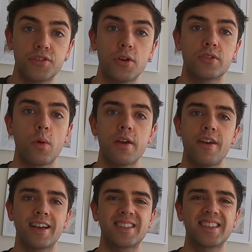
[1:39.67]
So it's a way of
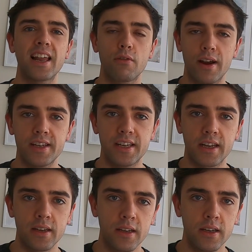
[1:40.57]

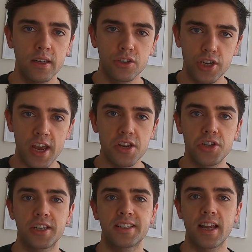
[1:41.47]
accelerating change,
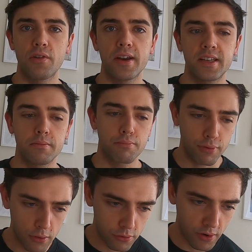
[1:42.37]
accelerating
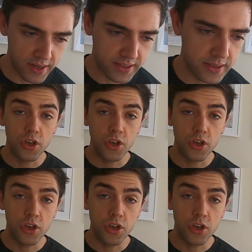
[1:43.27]
progress.